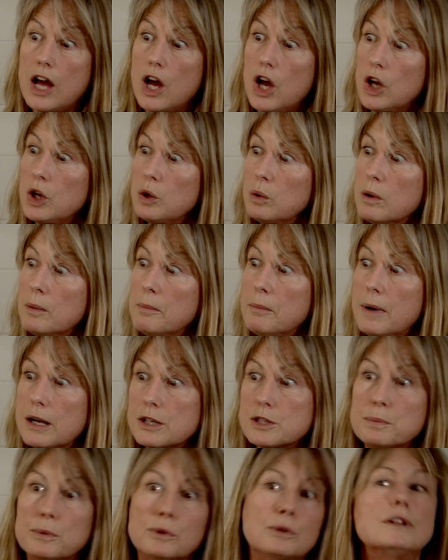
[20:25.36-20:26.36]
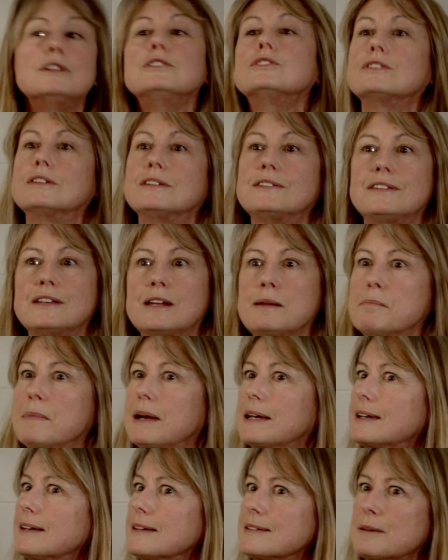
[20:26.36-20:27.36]
who are much more interested in
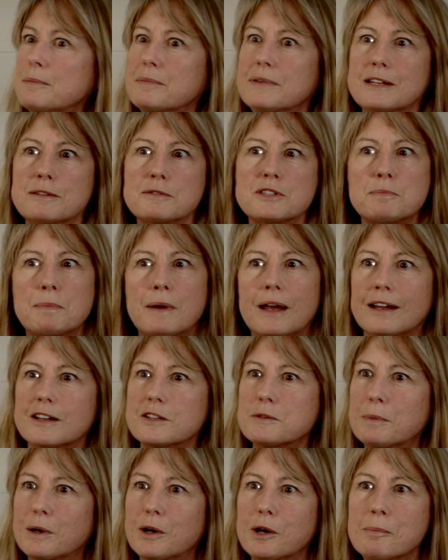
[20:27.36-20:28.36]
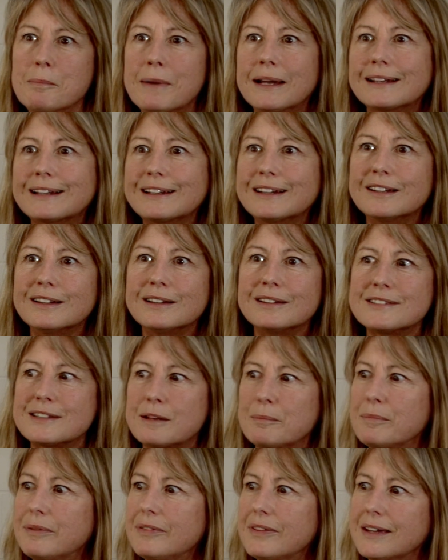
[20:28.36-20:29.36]
making something experimental,
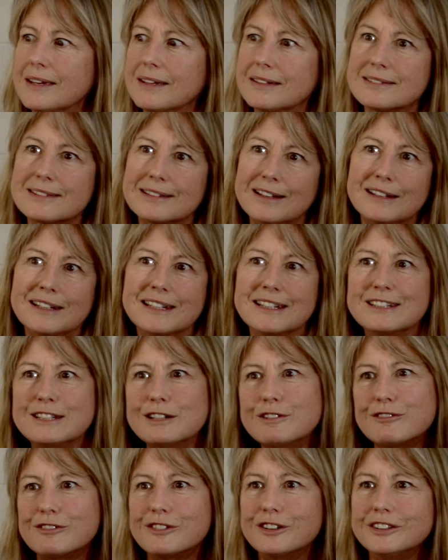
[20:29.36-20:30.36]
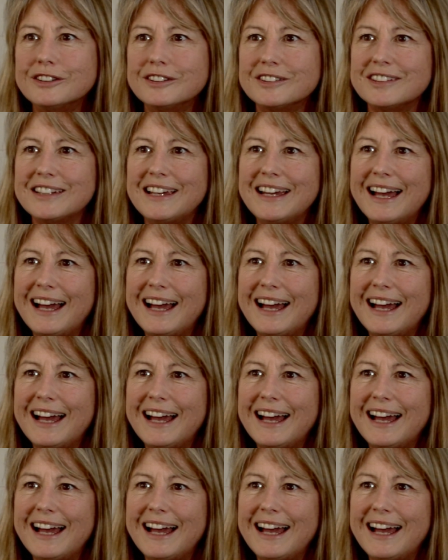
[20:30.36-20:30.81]
something slightly different,